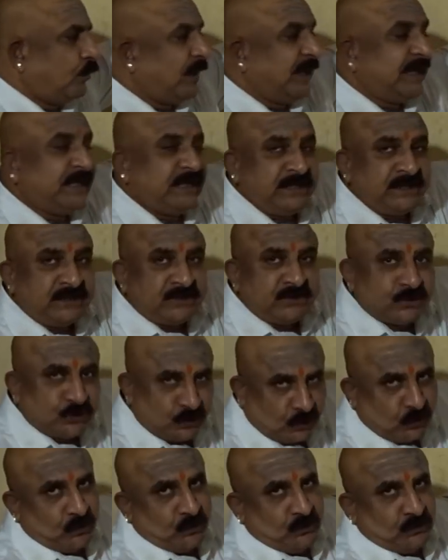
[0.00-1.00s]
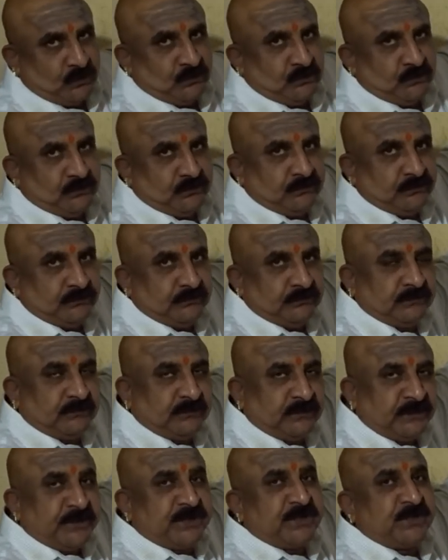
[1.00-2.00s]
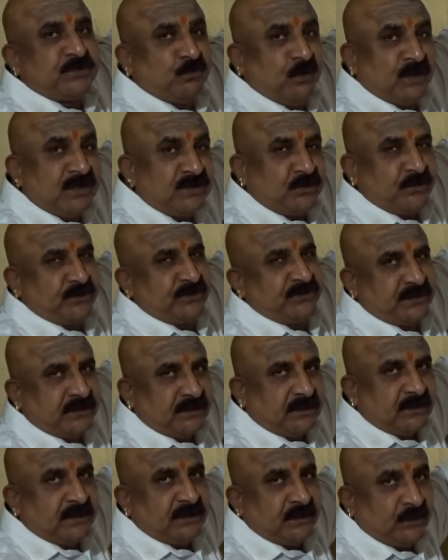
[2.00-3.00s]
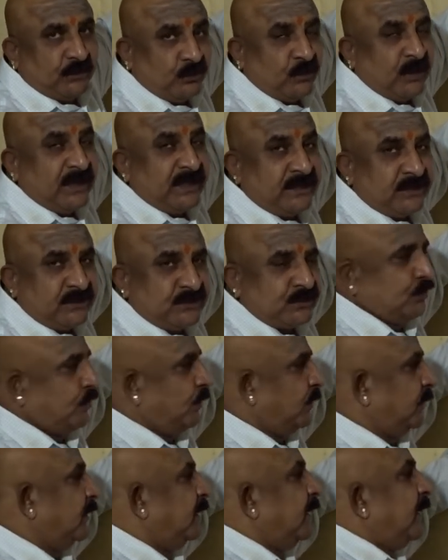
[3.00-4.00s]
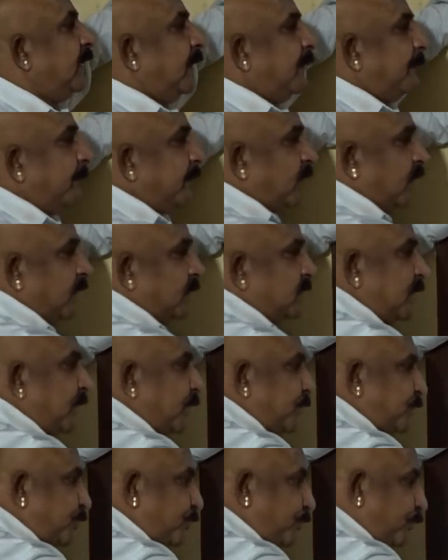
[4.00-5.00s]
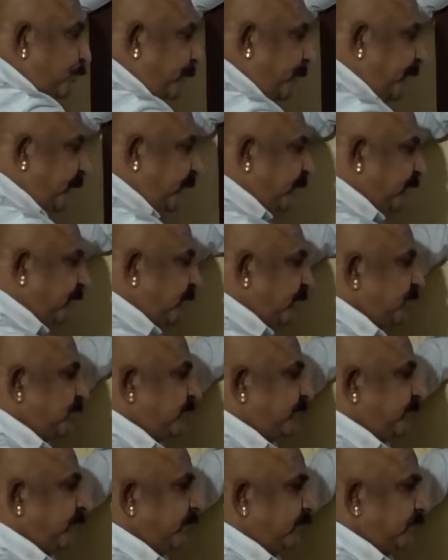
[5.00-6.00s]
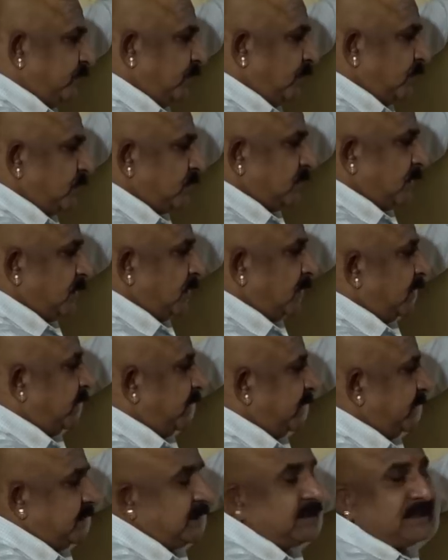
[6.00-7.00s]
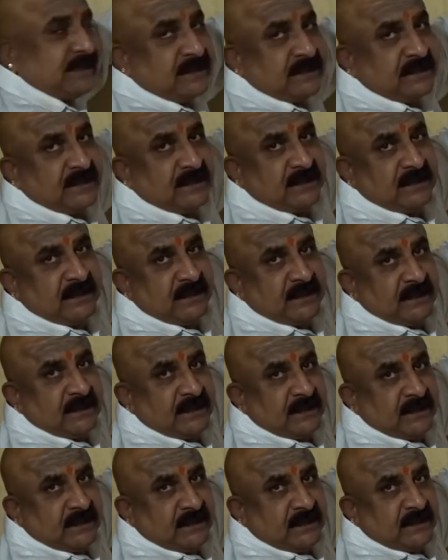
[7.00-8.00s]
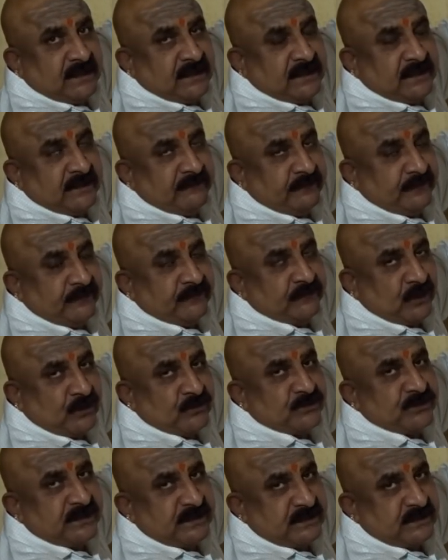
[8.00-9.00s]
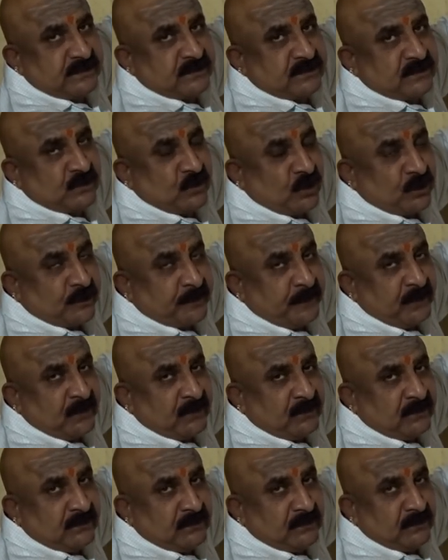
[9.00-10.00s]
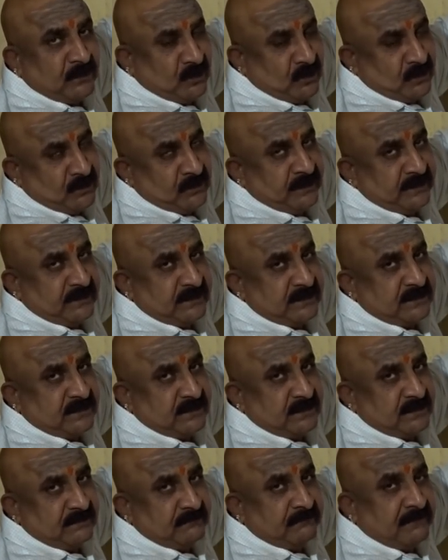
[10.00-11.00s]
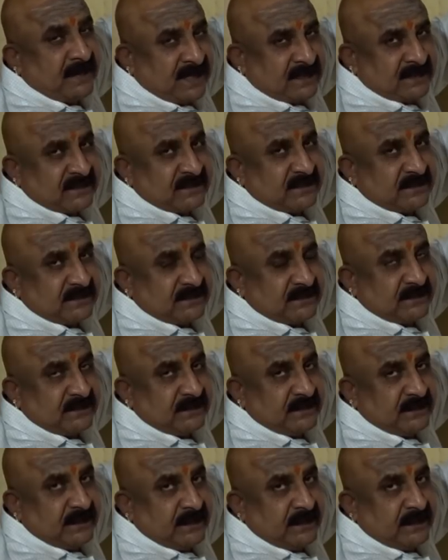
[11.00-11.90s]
Why is so? This is one question. Why is so? Because Jupiter's fifth house lord is, fifth house is Scorpio, lord is Mars.